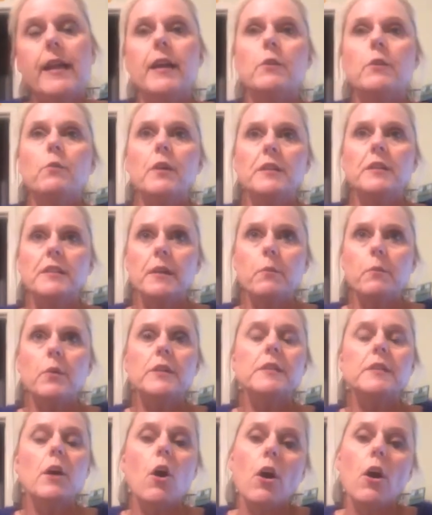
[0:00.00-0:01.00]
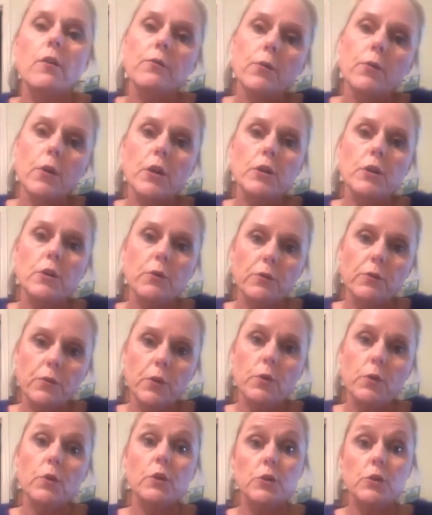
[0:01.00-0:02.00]
When someone's offering you food
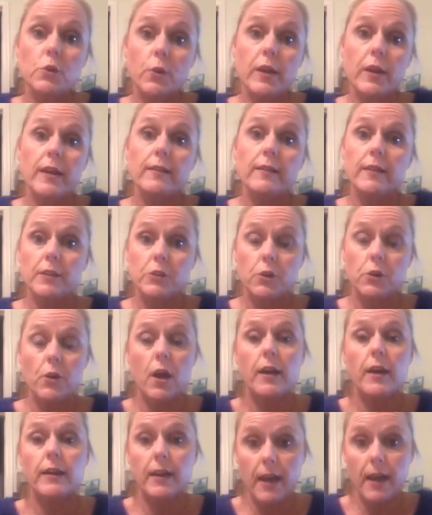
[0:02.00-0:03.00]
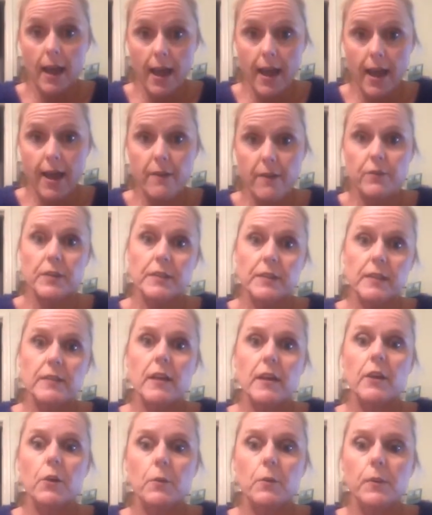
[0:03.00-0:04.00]
or drink that you're not going to have because it's
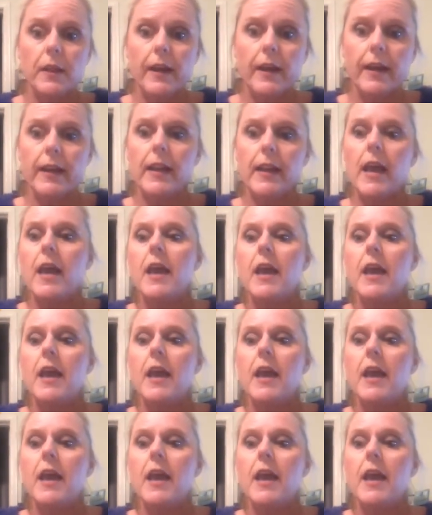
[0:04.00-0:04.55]
not on plan,